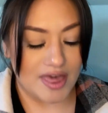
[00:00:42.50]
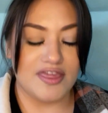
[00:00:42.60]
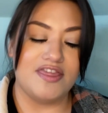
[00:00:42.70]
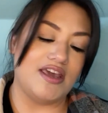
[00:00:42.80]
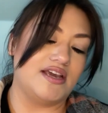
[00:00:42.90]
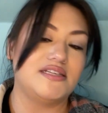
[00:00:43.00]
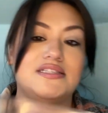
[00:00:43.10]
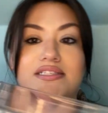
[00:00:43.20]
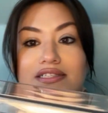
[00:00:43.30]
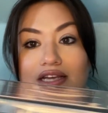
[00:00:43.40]

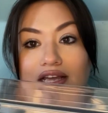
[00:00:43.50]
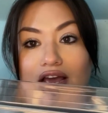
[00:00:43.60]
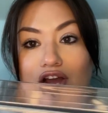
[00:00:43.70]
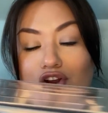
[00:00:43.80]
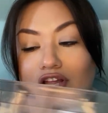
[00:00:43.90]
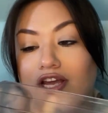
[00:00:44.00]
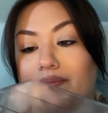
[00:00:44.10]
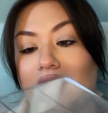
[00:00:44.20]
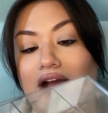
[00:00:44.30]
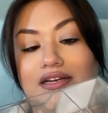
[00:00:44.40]
This acrylic
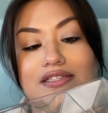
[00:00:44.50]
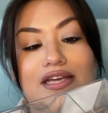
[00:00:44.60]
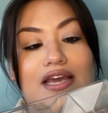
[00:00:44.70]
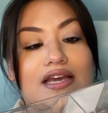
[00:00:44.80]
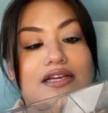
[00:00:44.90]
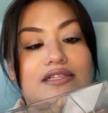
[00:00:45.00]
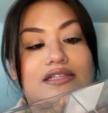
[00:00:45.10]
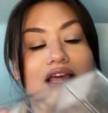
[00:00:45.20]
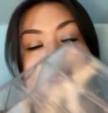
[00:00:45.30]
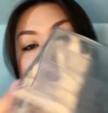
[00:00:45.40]
box is
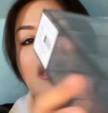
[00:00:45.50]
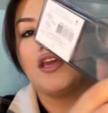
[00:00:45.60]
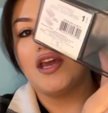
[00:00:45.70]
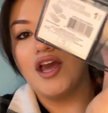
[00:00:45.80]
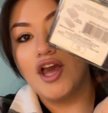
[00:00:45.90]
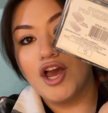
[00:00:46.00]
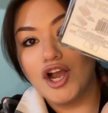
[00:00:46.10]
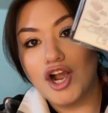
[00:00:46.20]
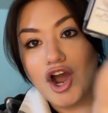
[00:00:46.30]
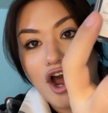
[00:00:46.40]
the
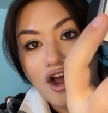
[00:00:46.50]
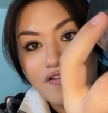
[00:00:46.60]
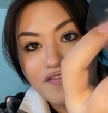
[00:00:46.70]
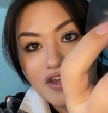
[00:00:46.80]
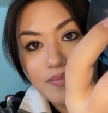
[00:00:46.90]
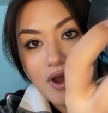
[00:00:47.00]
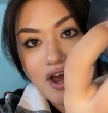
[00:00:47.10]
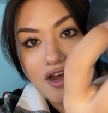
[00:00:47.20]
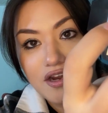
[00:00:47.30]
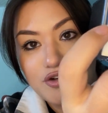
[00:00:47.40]
coffee
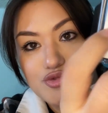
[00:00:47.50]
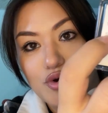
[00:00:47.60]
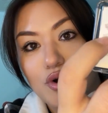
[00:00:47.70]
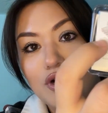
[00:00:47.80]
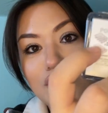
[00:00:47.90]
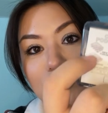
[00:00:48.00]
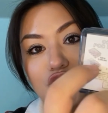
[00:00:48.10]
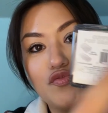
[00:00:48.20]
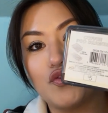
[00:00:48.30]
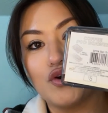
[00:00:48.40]
pod drawers
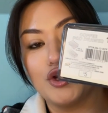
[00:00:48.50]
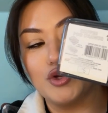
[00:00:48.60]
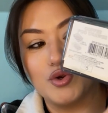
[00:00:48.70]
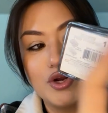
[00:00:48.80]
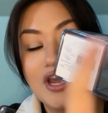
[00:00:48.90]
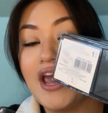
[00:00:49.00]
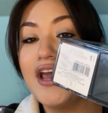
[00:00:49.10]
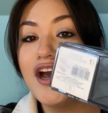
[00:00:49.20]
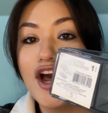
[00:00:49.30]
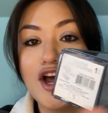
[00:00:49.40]
for your
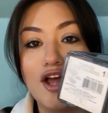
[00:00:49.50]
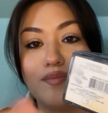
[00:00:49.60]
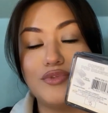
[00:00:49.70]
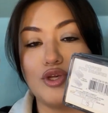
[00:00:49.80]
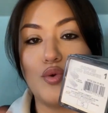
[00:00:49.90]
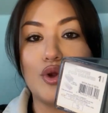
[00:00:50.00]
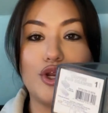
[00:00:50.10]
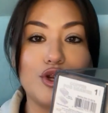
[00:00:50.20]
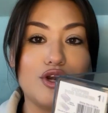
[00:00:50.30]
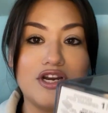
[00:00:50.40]
K-cups or
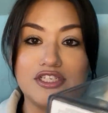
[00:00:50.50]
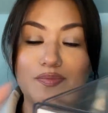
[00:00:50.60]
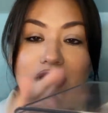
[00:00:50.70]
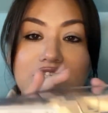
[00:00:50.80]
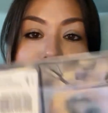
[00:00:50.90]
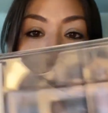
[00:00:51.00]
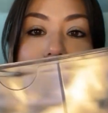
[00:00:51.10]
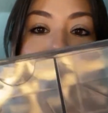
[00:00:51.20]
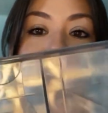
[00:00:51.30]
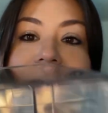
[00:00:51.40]
your Nespressos.